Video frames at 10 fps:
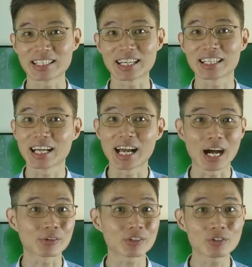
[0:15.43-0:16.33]
Then
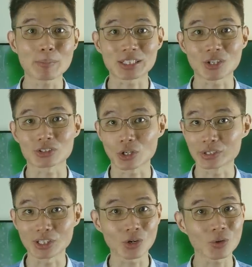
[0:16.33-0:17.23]
I'll give you my thoughts
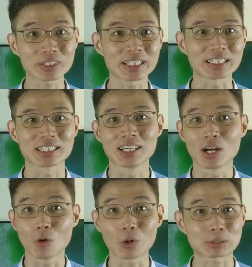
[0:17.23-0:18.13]
on the whole thing.
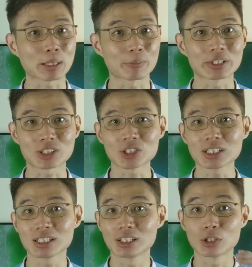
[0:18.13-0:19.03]
What's my
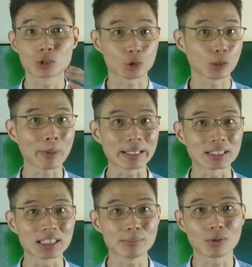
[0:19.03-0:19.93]
prediction? Should you buy the
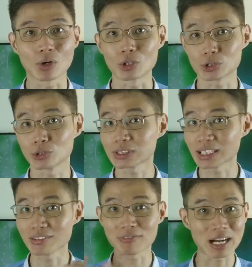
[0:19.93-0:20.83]
dip or should you
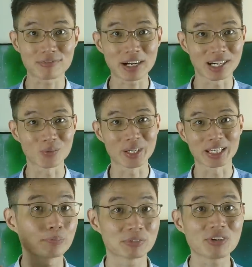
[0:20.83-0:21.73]
stay far, far
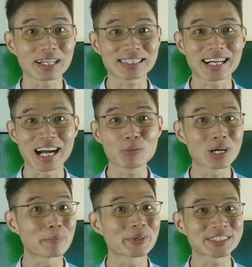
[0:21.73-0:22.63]
away? Before I start, I would
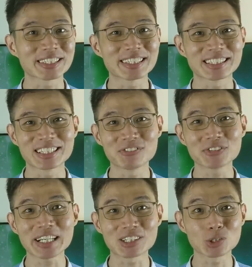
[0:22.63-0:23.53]
appreciate it if
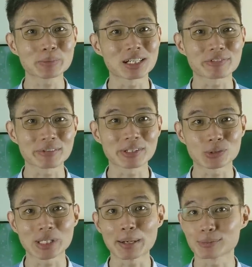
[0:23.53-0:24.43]
you can do me a favor
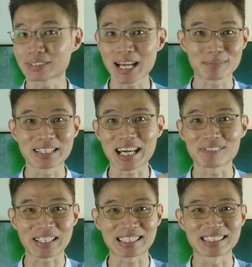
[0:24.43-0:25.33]
to help to tap the like
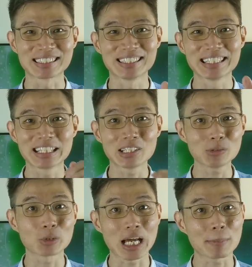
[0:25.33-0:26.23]
button. It
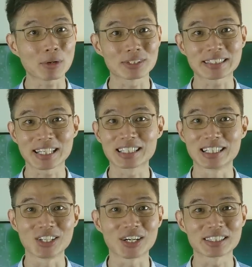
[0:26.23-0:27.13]
will help out the channel a
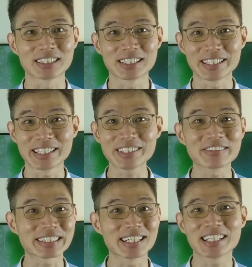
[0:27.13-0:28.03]
lot. In
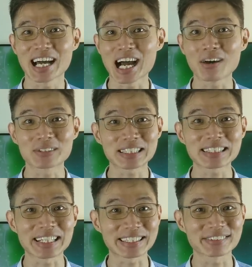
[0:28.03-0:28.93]
return, I will say
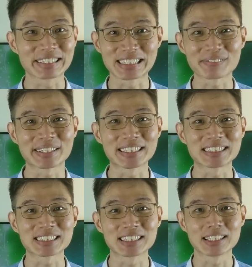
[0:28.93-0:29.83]
thank you in
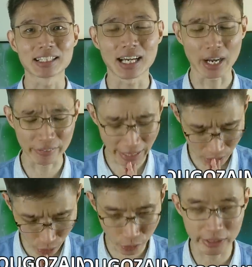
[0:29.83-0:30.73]
Japanese.
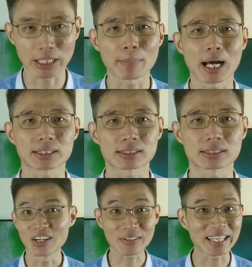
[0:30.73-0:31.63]
Arigato
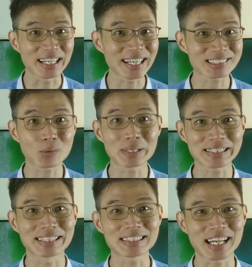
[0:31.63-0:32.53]
gozaimasu! Okay, let's not waste
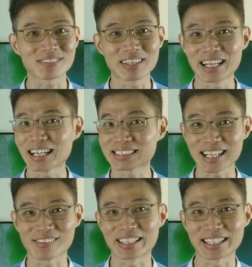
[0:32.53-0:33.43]
any time and let's
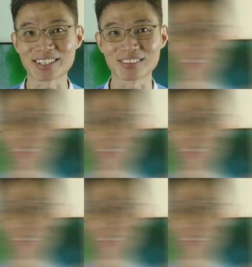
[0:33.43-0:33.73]
start right now.